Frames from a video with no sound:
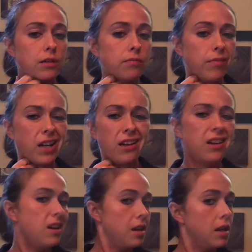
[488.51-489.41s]
But
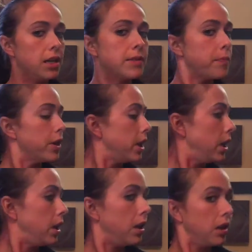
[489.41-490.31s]
it's
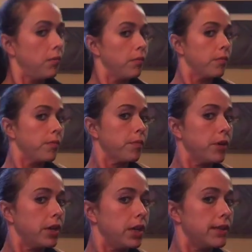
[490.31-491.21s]
pretty
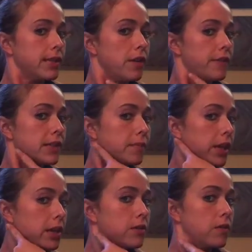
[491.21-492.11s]

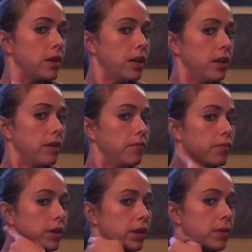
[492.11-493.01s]
self-explanatory. You can
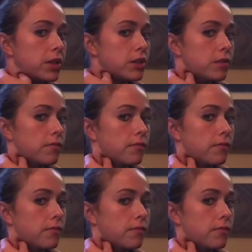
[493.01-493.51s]
pretty much